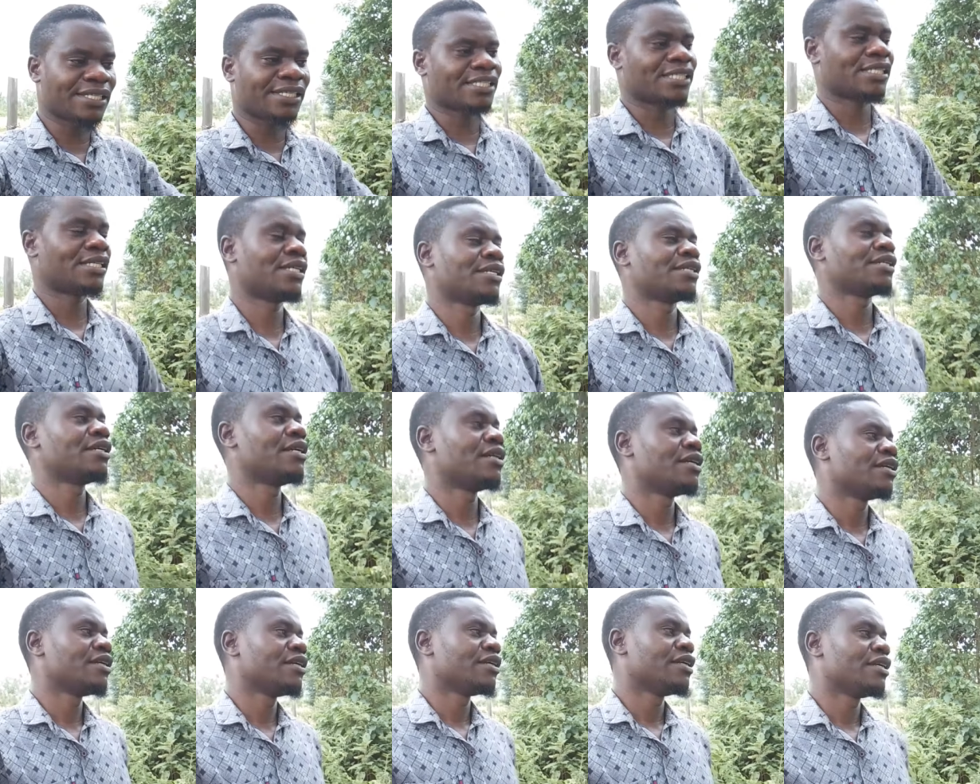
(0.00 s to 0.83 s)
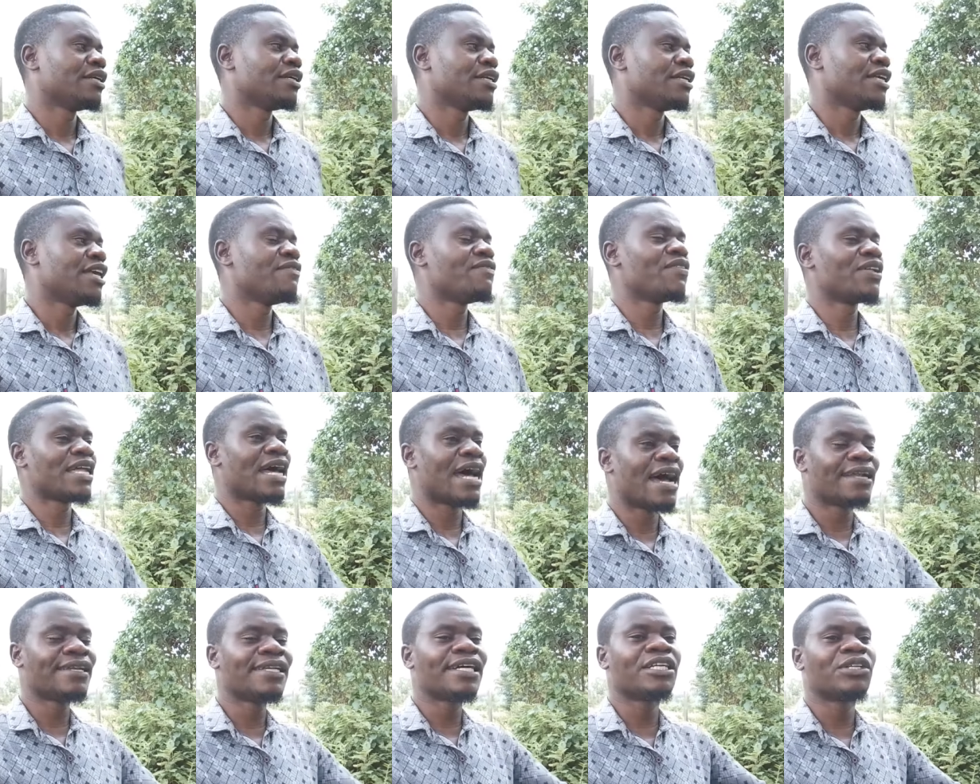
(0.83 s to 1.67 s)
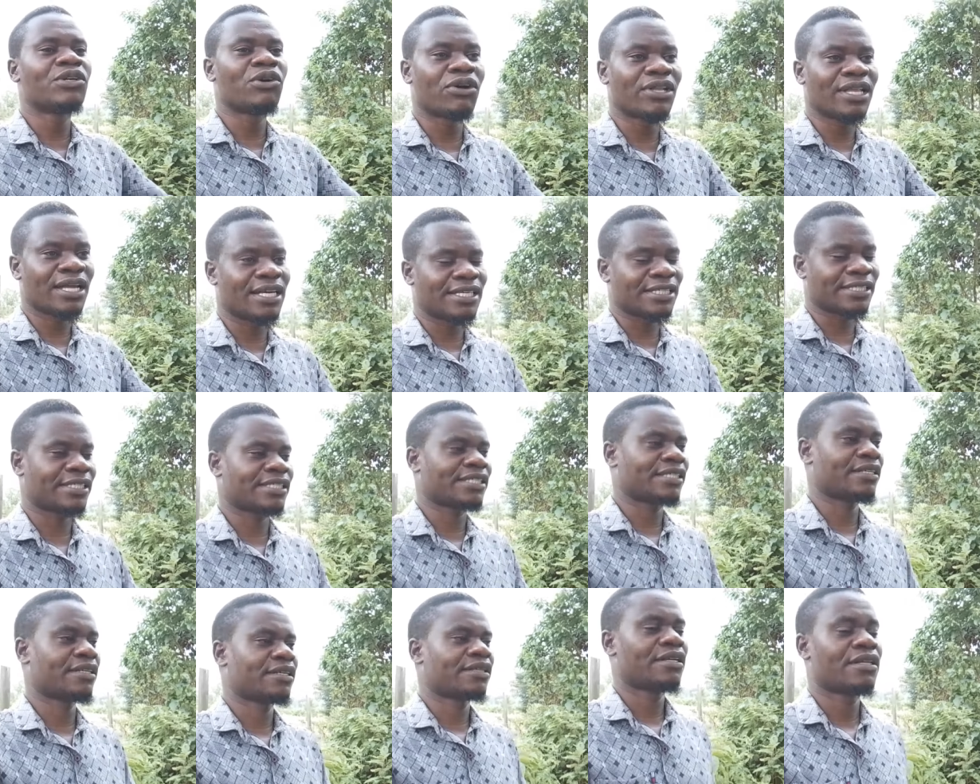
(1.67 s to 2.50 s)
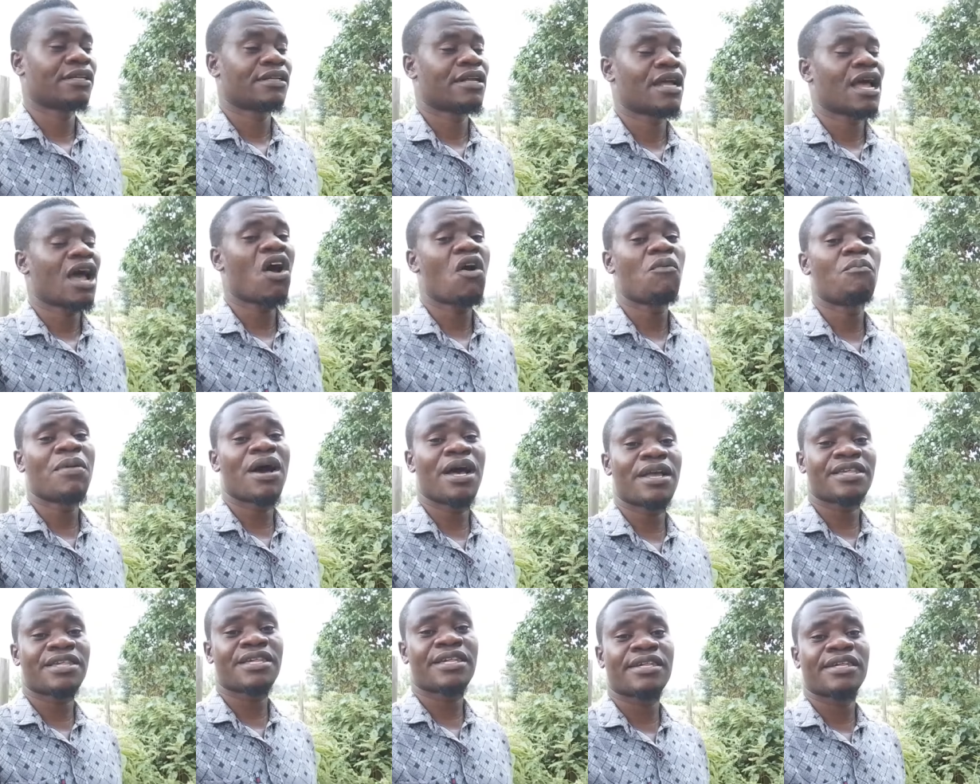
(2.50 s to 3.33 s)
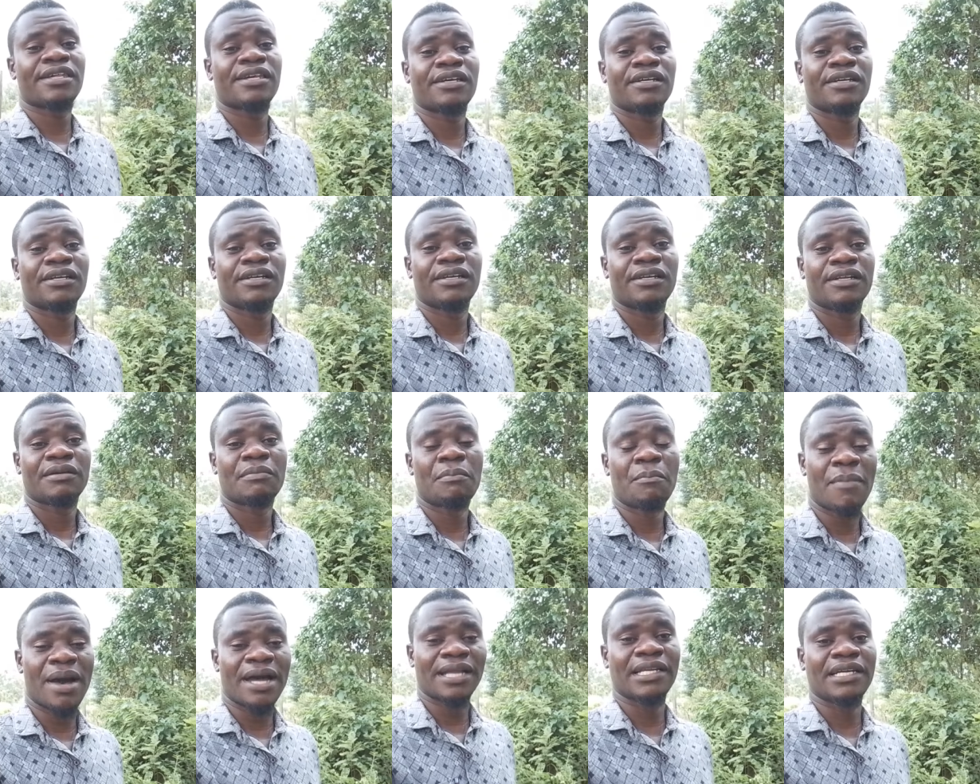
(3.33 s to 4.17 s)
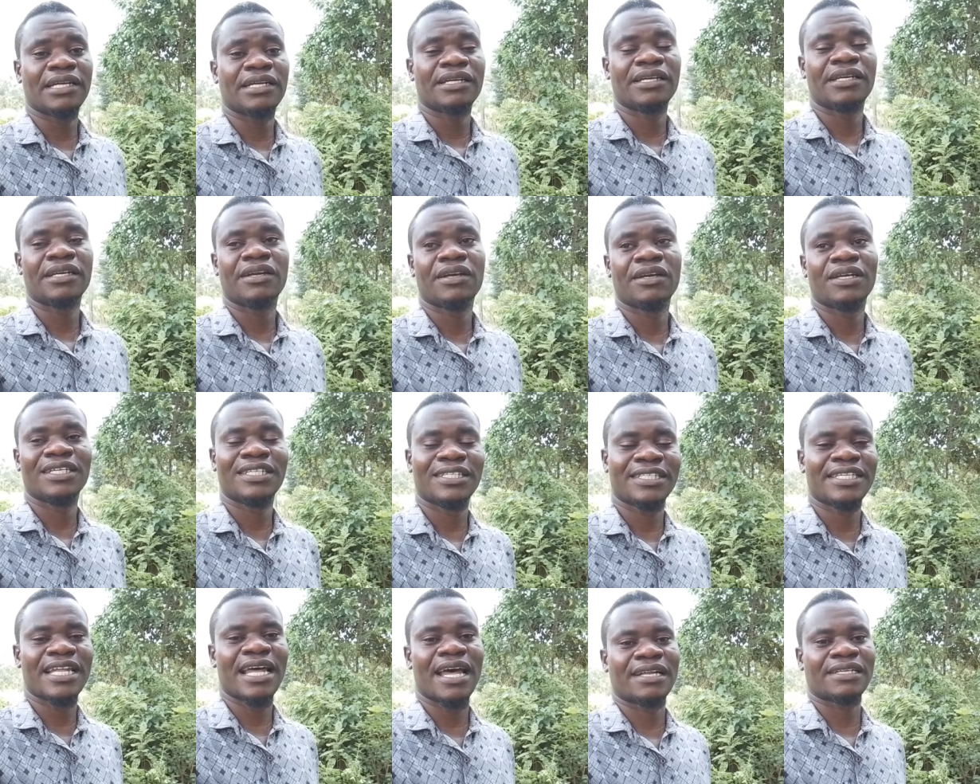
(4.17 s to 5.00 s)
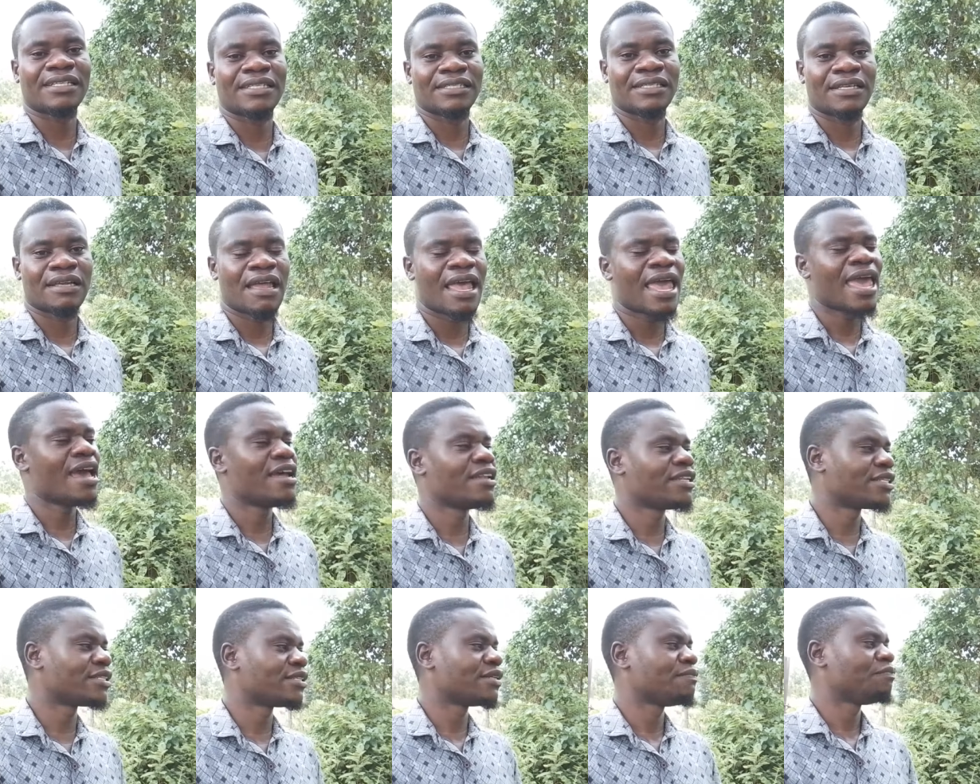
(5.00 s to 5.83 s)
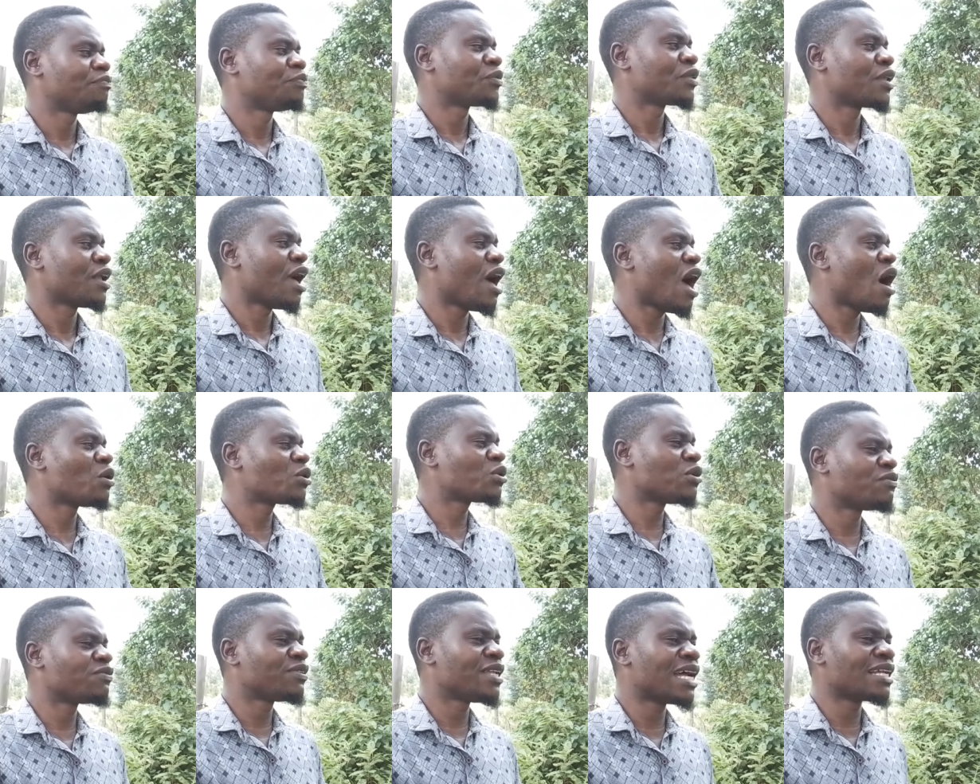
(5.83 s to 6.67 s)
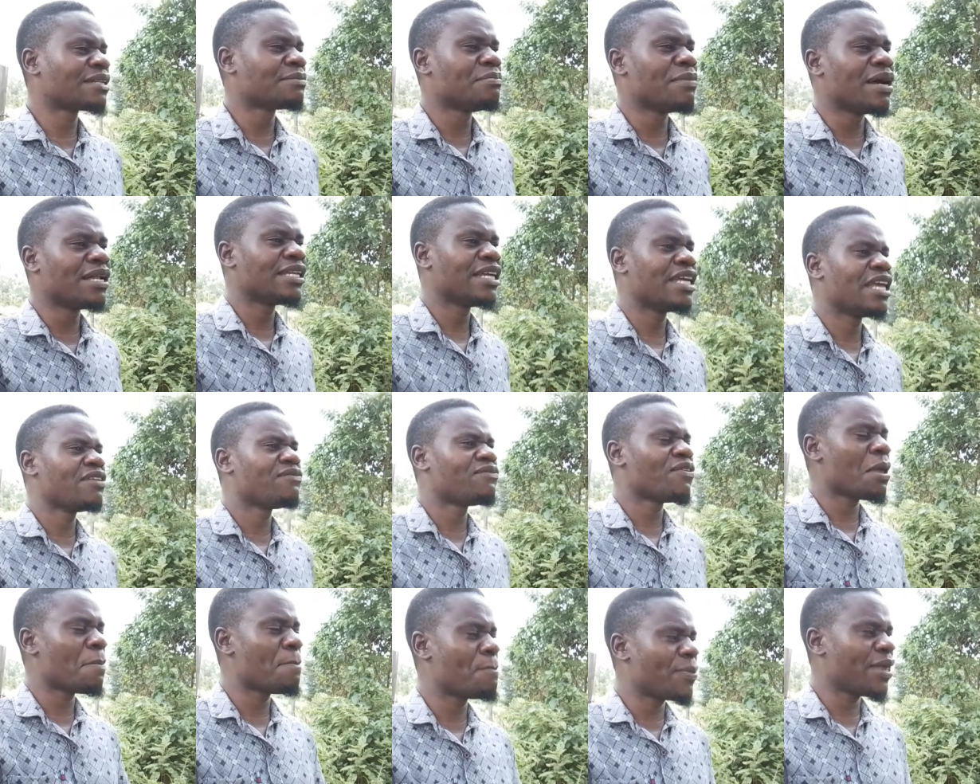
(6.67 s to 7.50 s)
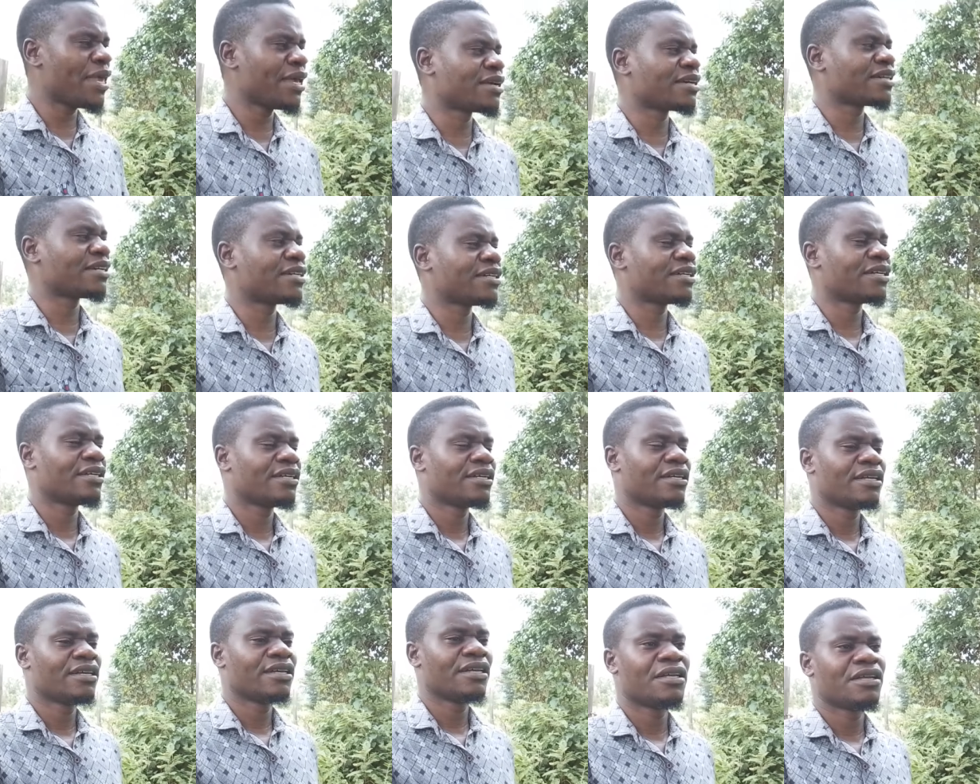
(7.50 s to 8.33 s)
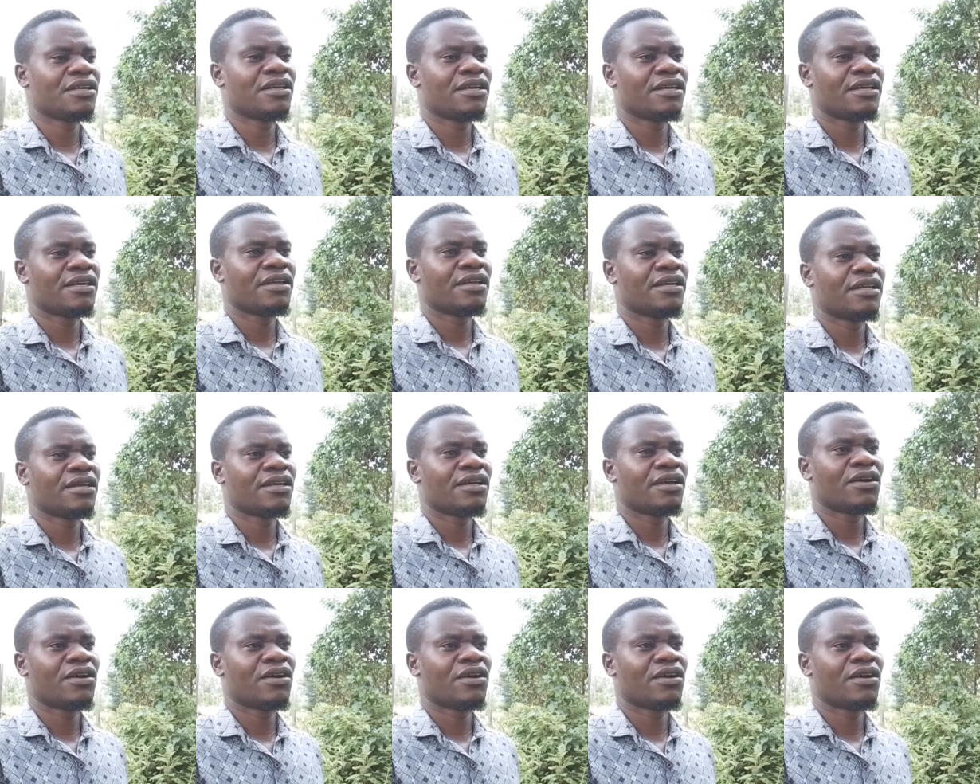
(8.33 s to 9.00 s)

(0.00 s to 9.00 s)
even a $100 how much money is that and out of that money if i pick 100,000